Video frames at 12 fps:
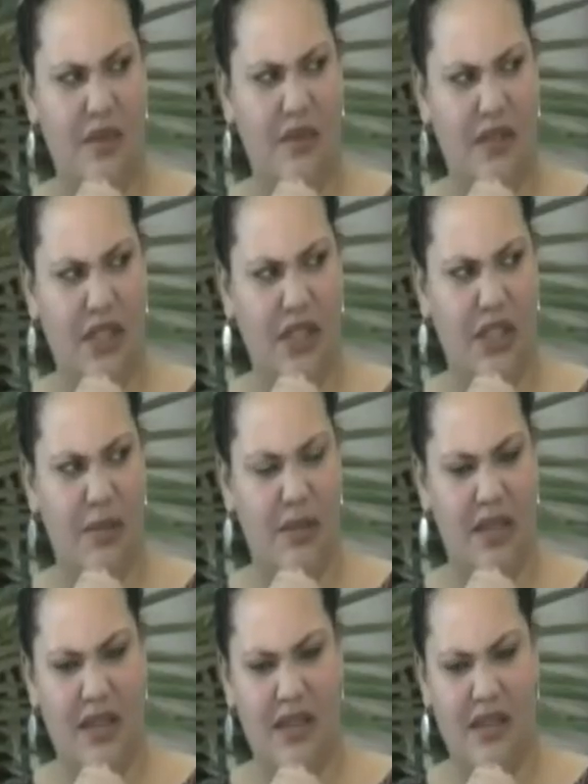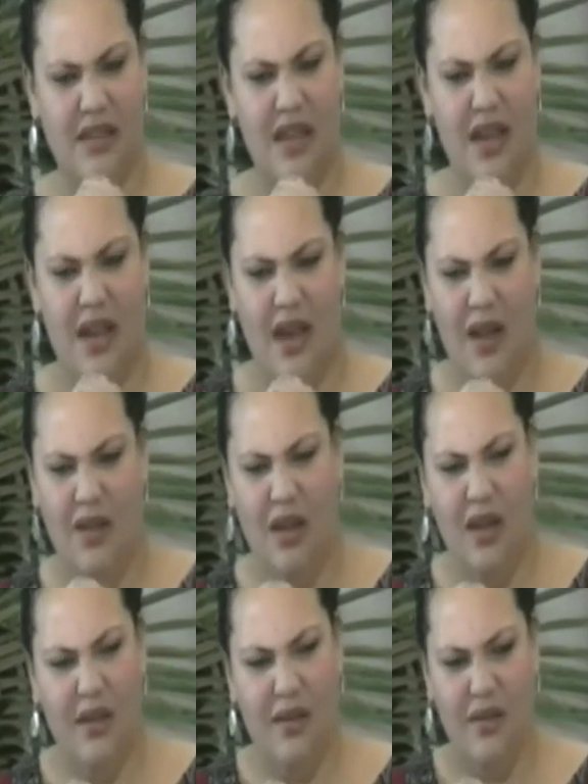Fiji, because a
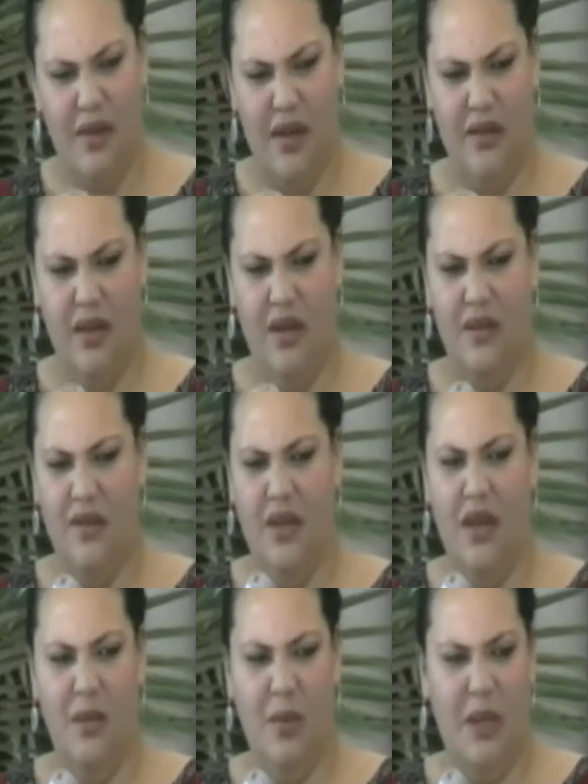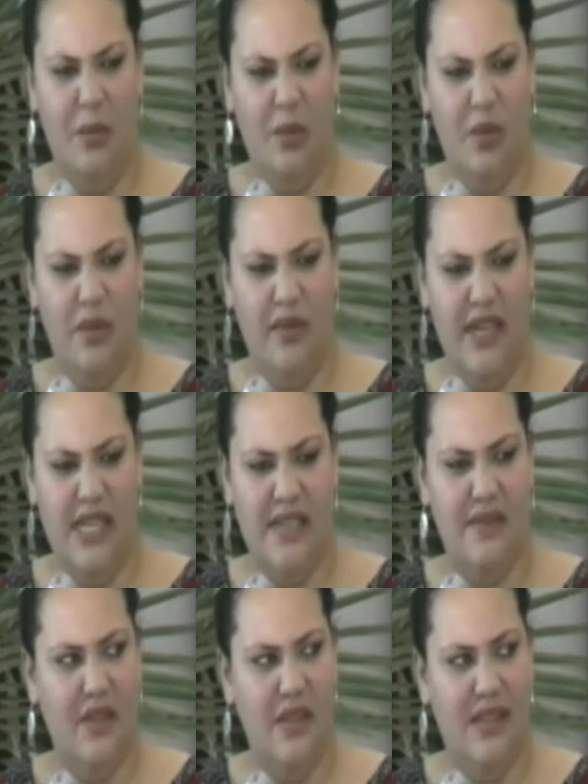lot of young people find
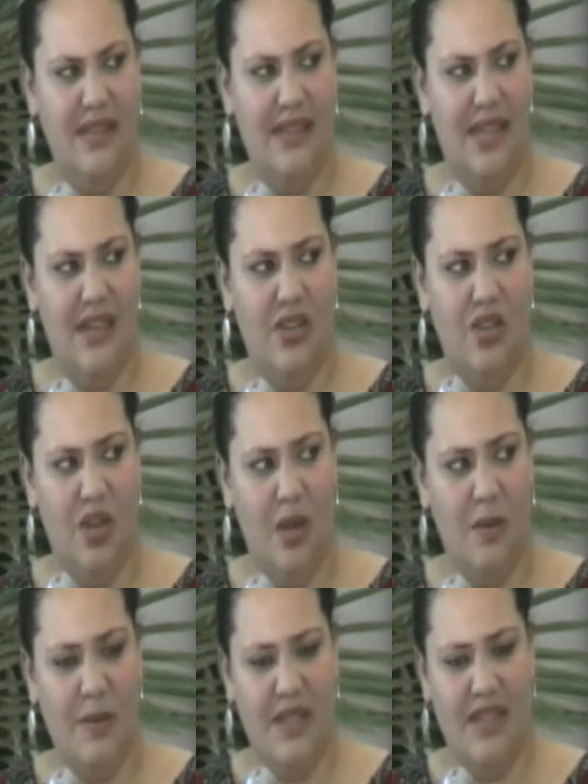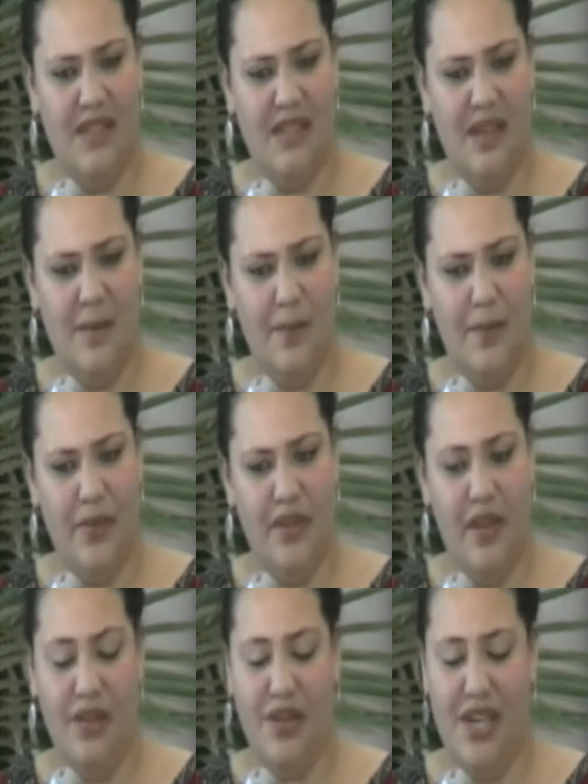difficulties getting jobs because
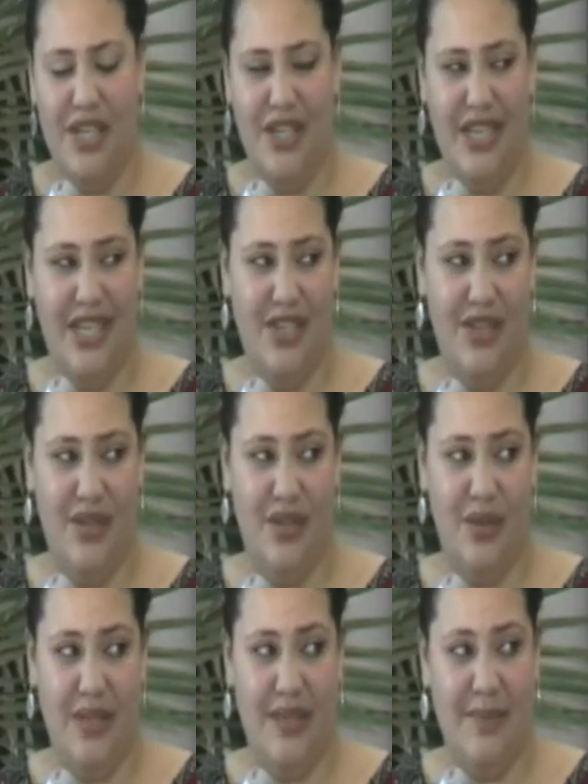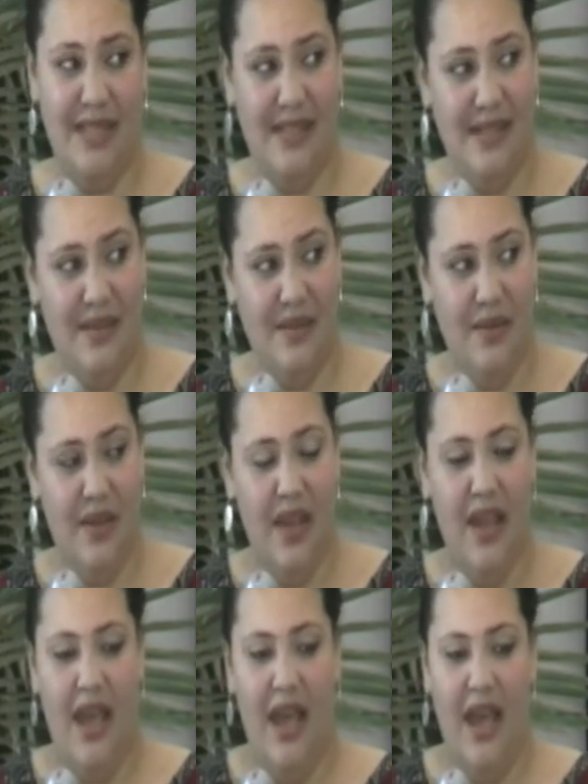tertiary education is so expensive.
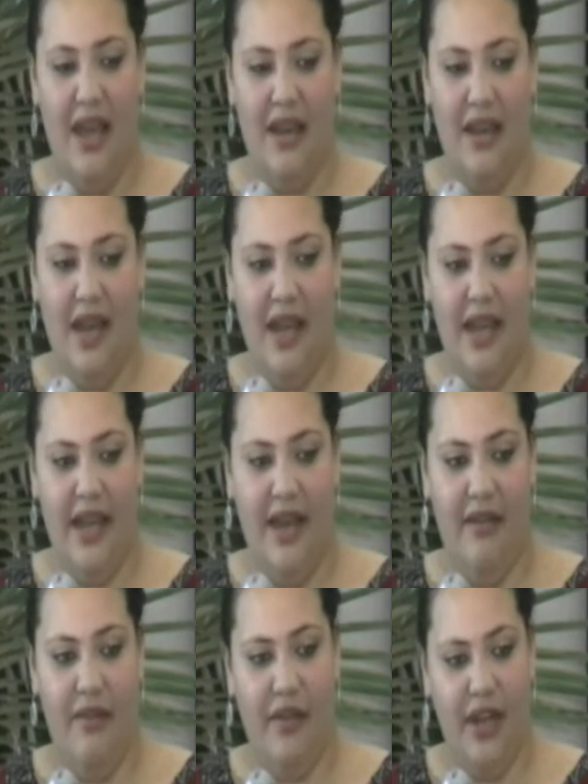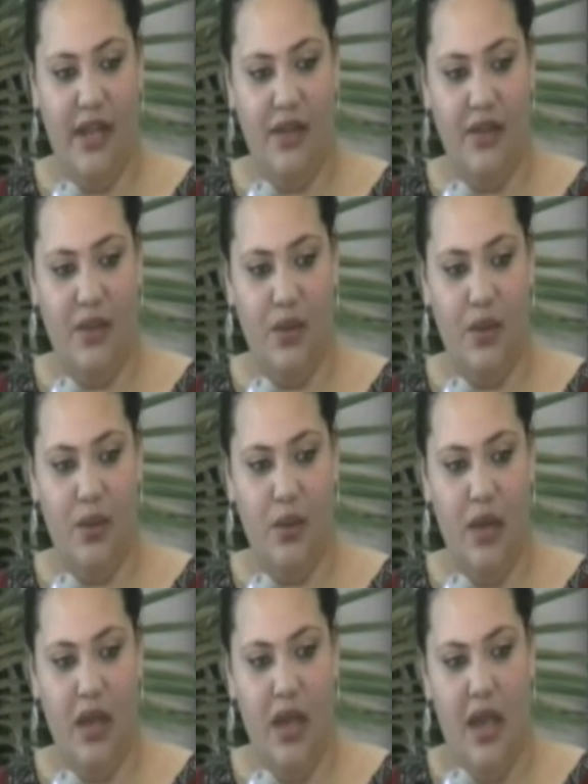And I have friends who
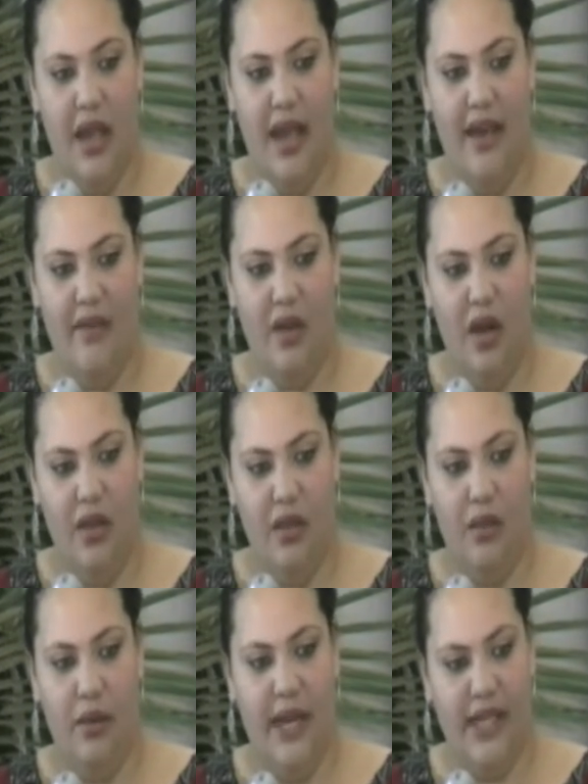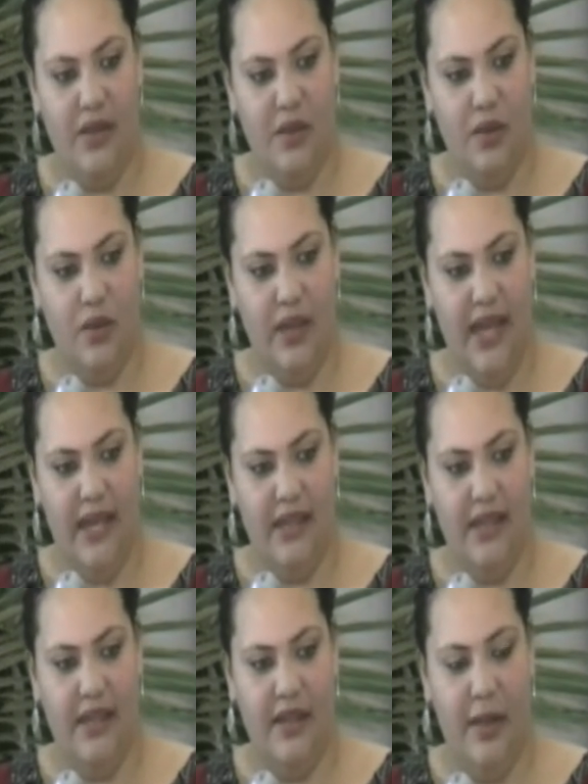have gone through high school and
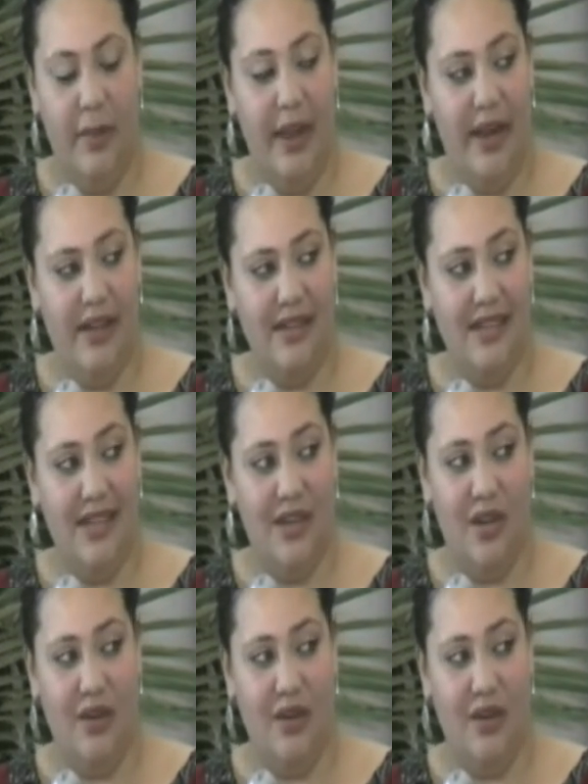their parents cannot